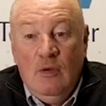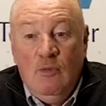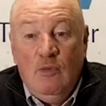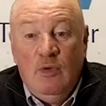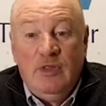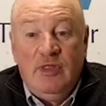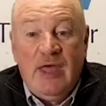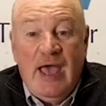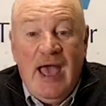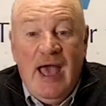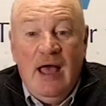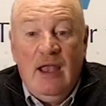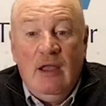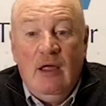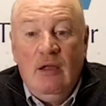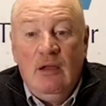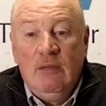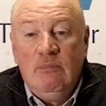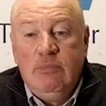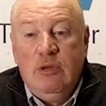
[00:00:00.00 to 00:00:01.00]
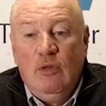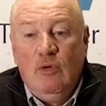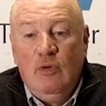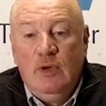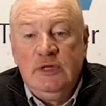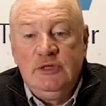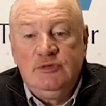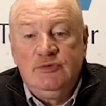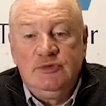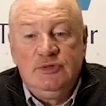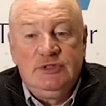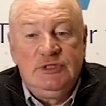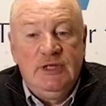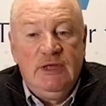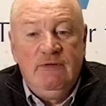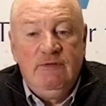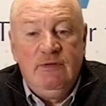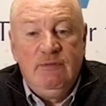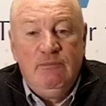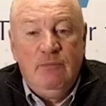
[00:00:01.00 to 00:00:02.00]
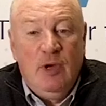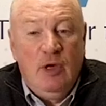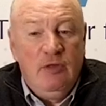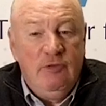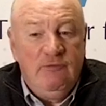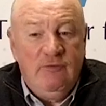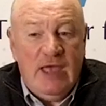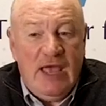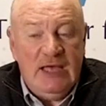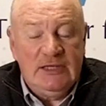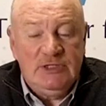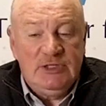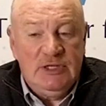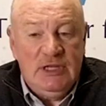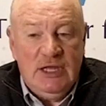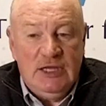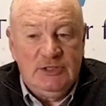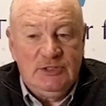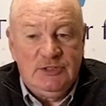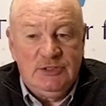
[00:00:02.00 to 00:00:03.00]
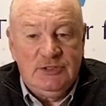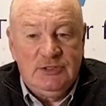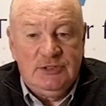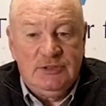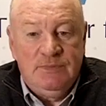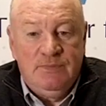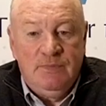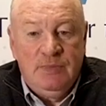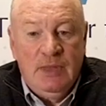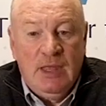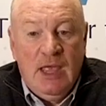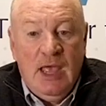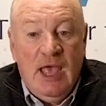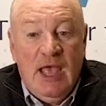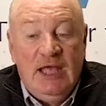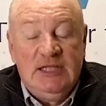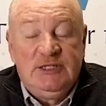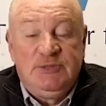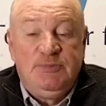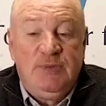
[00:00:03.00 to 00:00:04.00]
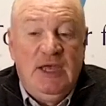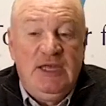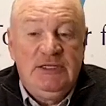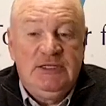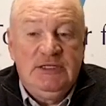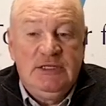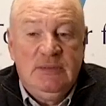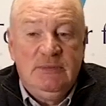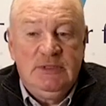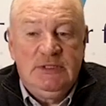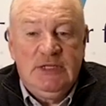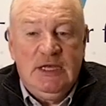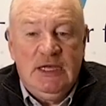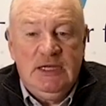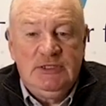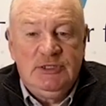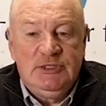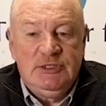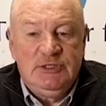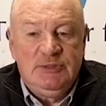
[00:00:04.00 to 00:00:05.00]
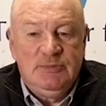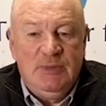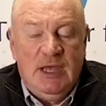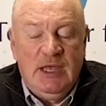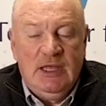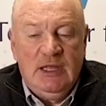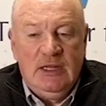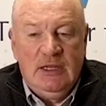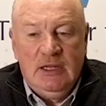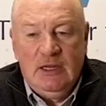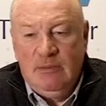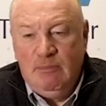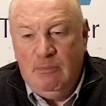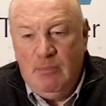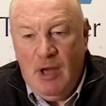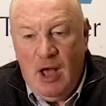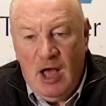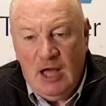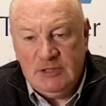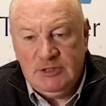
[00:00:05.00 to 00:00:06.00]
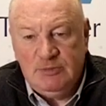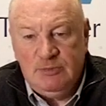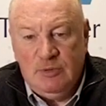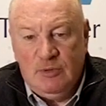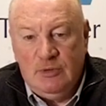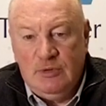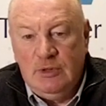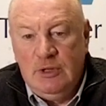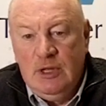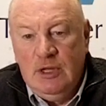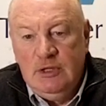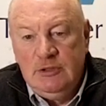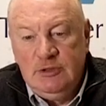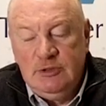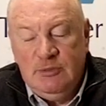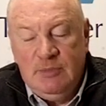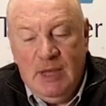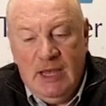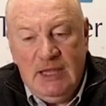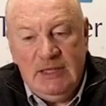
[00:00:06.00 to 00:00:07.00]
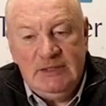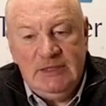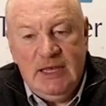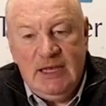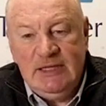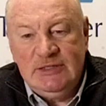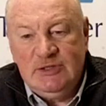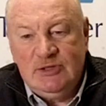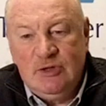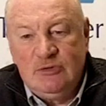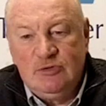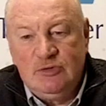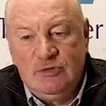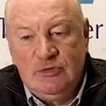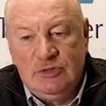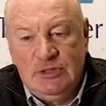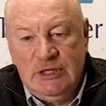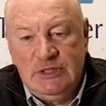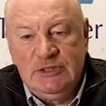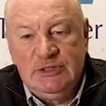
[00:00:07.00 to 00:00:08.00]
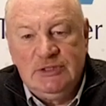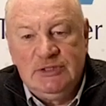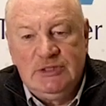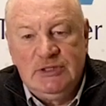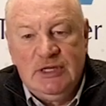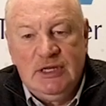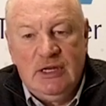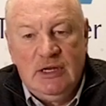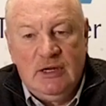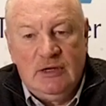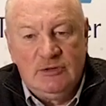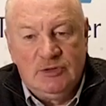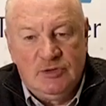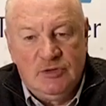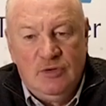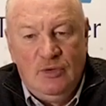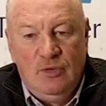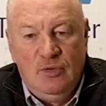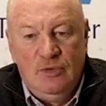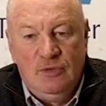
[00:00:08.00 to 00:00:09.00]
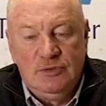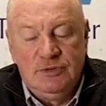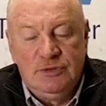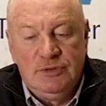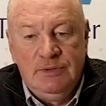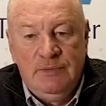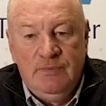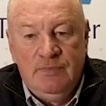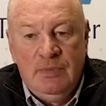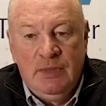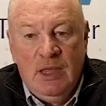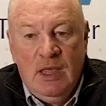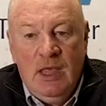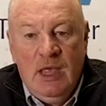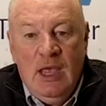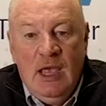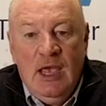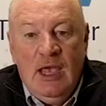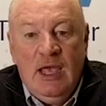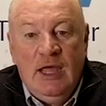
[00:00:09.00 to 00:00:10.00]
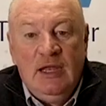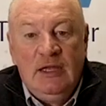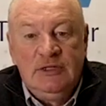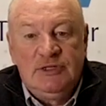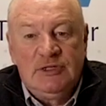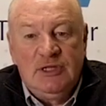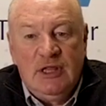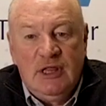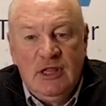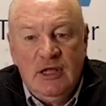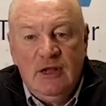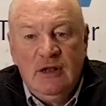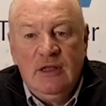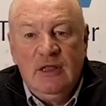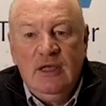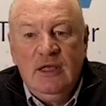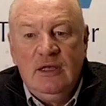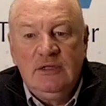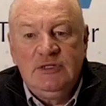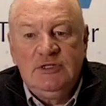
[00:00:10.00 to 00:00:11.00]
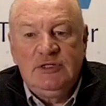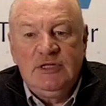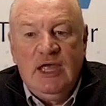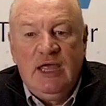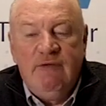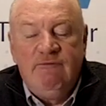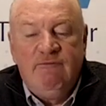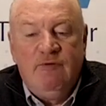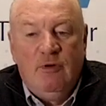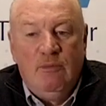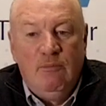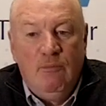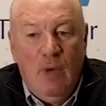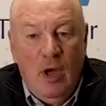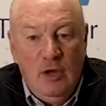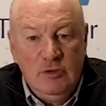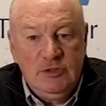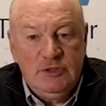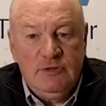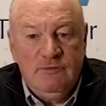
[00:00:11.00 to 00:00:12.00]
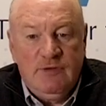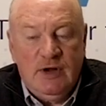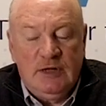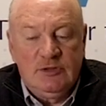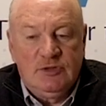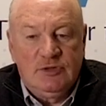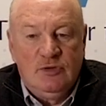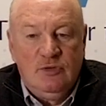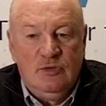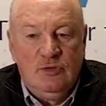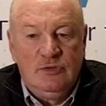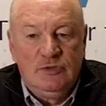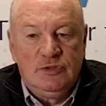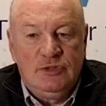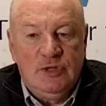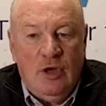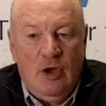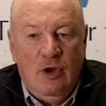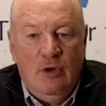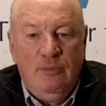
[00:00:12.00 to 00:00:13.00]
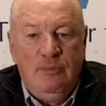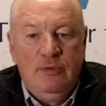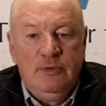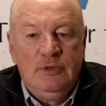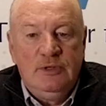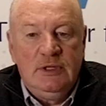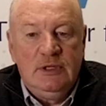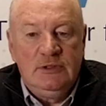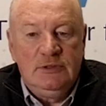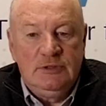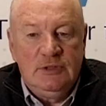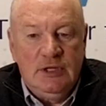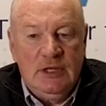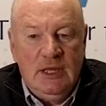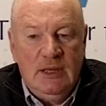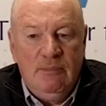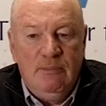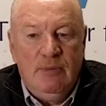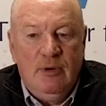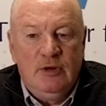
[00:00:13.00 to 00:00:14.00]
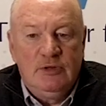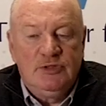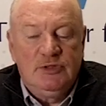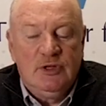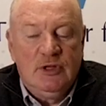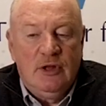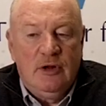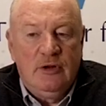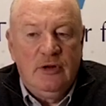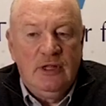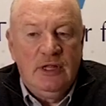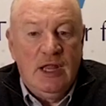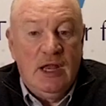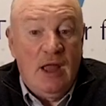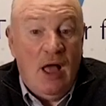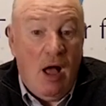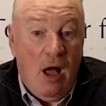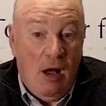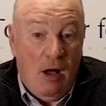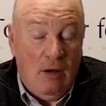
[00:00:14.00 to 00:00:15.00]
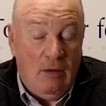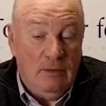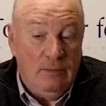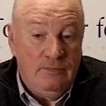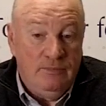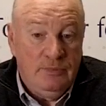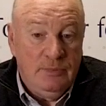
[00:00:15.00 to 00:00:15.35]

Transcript: Without all employees receiving both vaccinations and space limitations making it impossible to maintain social distancing in our schools, it is clearly unsafe for most of our schools to open to in-person learning at all,